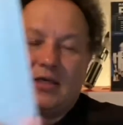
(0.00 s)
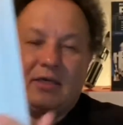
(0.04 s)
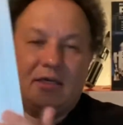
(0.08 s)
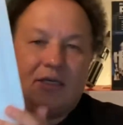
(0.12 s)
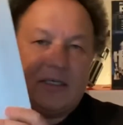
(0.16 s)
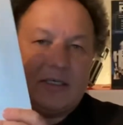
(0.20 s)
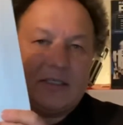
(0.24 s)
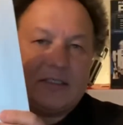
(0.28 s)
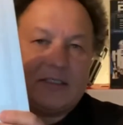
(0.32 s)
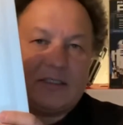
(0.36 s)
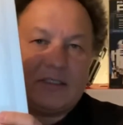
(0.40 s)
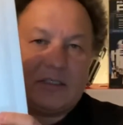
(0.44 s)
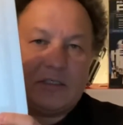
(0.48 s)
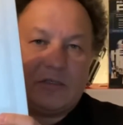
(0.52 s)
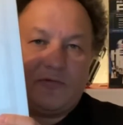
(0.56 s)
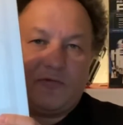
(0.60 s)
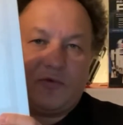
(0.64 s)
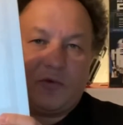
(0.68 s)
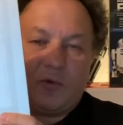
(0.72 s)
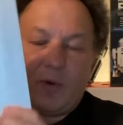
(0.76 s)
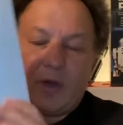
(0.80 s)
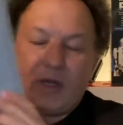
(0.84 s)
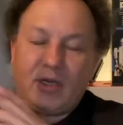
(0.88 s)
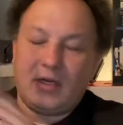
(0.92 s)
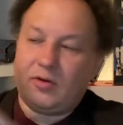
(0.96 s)
silver
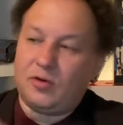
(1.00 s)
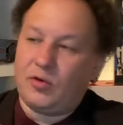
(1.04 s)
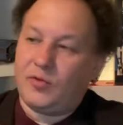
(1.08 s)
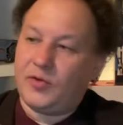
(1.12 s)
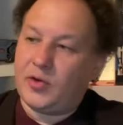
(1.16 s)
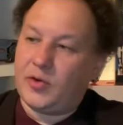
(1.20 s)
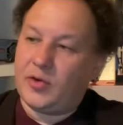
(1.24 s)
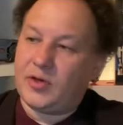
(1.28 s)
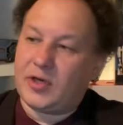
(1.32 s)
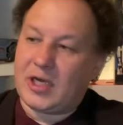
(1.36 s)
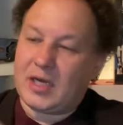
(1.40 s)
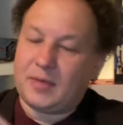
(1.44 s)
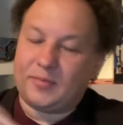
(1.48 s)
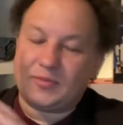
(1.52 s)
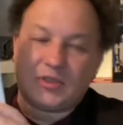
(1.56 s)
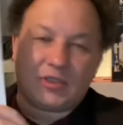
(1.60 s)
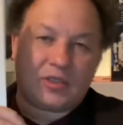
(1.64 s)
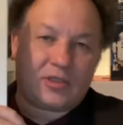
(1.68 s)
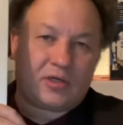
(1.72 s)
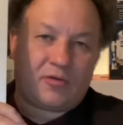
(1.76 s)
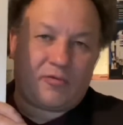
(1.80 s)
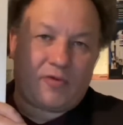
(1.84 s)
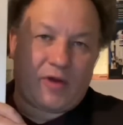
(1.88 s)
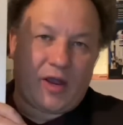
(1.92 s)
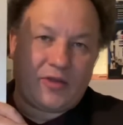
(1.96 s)
one, although it comes in
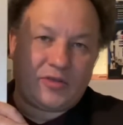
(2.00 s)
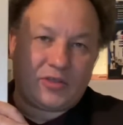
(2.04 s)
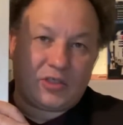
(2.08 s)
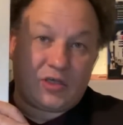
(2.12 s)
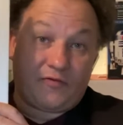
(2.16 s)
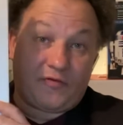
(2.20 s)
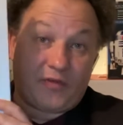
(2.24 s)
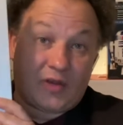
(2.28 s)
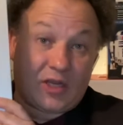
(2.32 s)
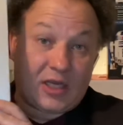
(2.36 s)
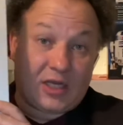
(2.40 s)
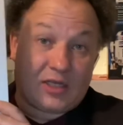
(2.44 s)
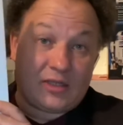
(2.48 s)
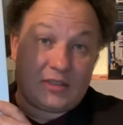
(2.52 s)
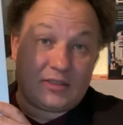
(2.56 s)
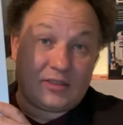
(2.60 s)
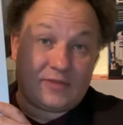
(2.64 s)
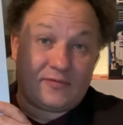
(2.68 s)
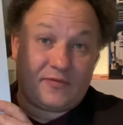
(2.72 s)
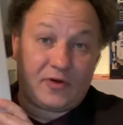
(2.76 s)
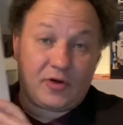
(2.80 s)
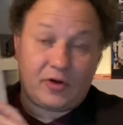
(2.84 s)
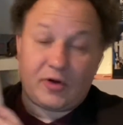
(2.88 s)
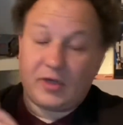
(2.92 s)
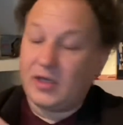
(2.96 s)
a range of different colors,
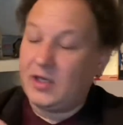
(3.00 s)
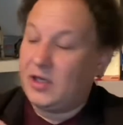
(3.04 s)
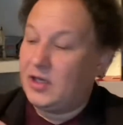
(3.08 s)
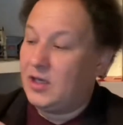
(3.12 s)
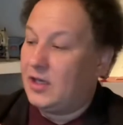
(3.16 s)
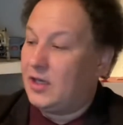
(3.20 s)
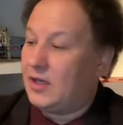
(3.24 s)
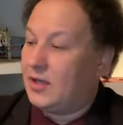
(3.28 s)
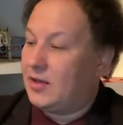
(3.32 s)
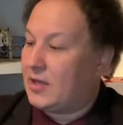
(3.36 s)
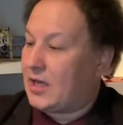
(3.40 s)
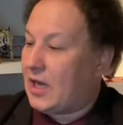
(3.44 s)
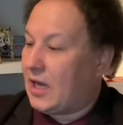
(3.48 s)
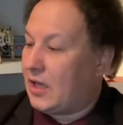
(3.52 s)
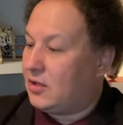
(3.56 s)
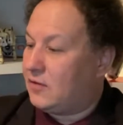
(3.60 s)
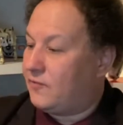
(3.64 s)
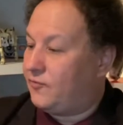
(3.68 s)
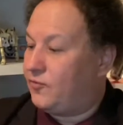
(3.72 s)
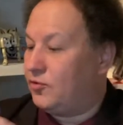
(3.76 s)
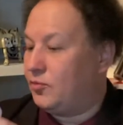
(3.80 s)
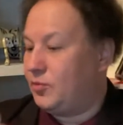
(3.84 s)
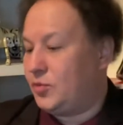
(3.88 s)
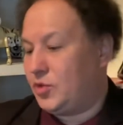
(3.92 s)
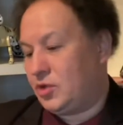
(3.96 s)
very
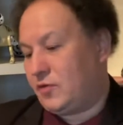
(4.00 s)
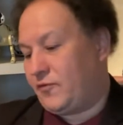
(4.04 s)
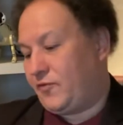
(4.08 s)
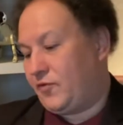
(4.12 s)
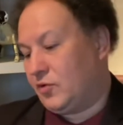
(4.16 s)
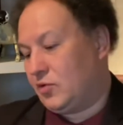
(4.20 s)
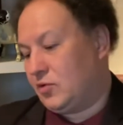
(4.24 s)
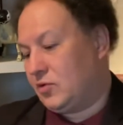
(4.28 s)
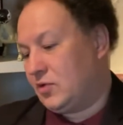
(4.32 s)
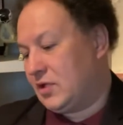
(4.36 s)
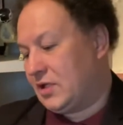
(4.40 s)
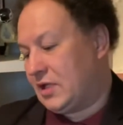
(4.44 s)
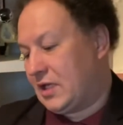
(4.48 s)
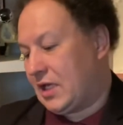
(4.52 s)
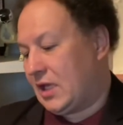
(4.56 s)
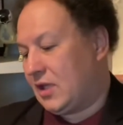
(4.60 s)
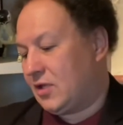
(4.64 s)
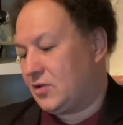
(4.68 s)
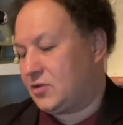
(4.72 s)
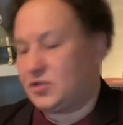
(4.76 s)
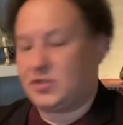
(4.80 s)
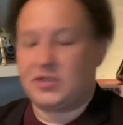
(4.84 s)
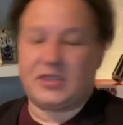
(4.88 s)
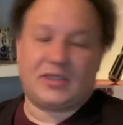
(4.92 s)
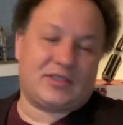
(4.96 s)
colorful, beautiful
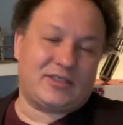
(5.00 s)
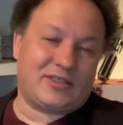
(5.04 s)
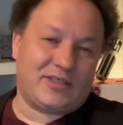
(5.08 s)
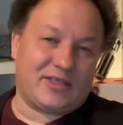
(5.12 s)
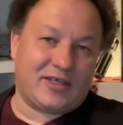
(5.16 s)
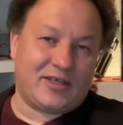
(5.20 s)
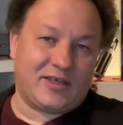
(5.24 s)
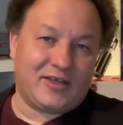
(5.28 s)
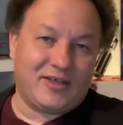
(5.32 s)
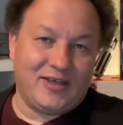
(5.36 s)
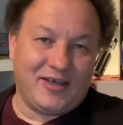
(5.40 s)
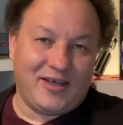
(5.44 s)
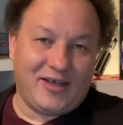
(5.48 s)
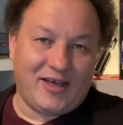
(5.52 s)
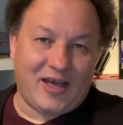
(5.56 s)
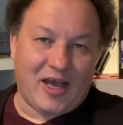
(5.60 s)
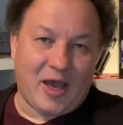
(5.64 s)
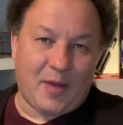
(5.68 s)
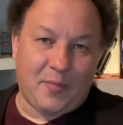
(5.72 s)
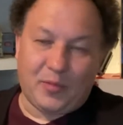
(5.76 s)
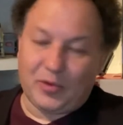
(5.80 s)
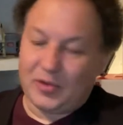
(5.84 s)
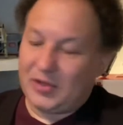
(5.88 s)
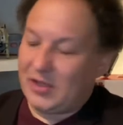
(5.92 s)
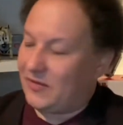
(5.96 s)
colors that
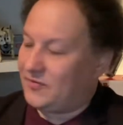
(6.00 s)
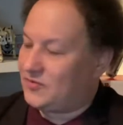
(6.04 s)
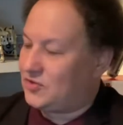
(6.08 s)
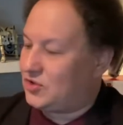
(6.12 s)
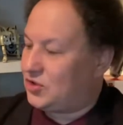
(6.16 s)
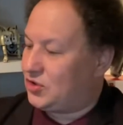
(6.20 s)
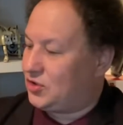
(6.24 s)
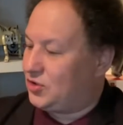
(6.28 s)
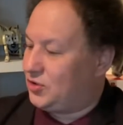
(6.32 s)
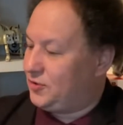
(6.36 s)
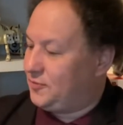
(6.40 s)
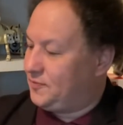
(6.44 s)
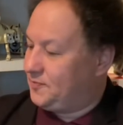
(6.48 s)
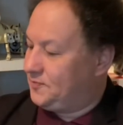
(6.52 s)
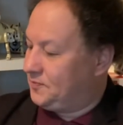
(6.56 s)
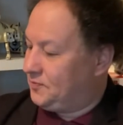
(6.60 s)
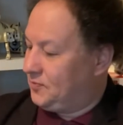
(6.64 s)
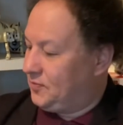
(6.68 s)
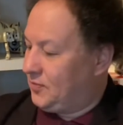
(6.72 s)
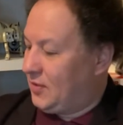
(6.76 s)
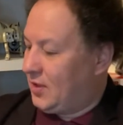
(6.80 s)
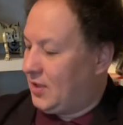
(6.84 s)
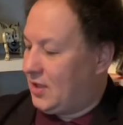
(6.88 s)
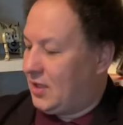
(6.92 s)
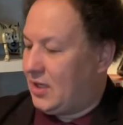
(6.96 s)
Apple loves to do.
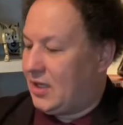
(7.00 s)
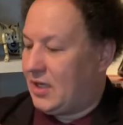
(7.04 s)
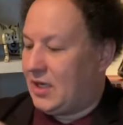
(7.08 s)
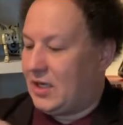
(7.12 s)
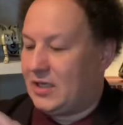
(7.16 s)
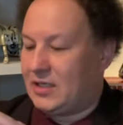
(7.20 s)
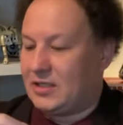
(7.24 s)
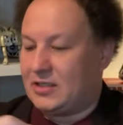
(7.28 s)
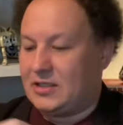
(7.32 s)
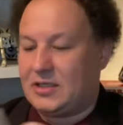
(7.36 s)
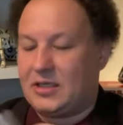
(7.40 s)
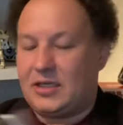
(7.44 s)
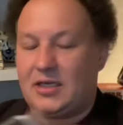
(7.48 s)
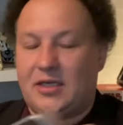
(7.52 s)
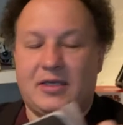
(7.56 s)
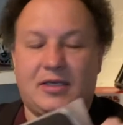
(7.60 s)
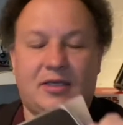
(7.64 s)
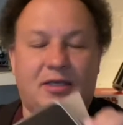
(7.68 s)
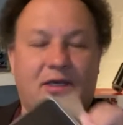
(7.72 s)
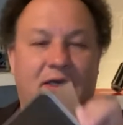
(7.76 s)
And as